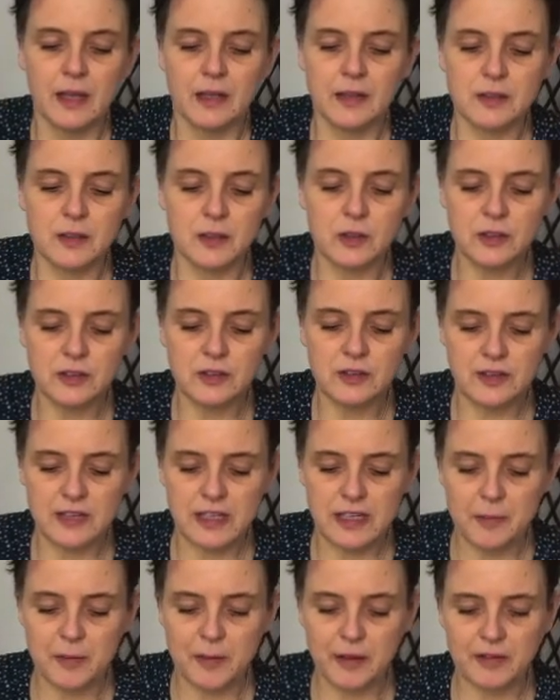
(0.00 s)
the good
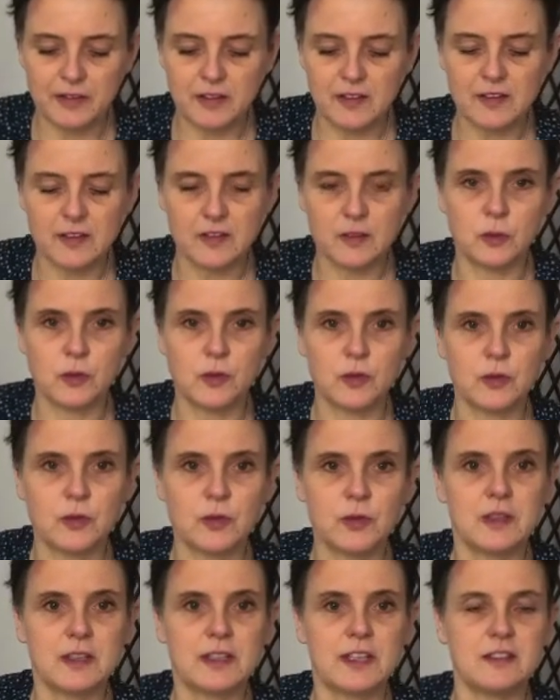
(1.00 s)
thing about this is also
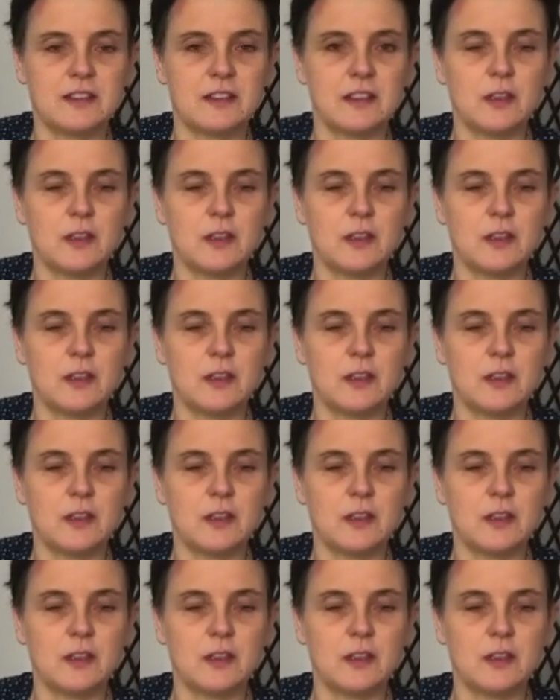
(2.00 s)
that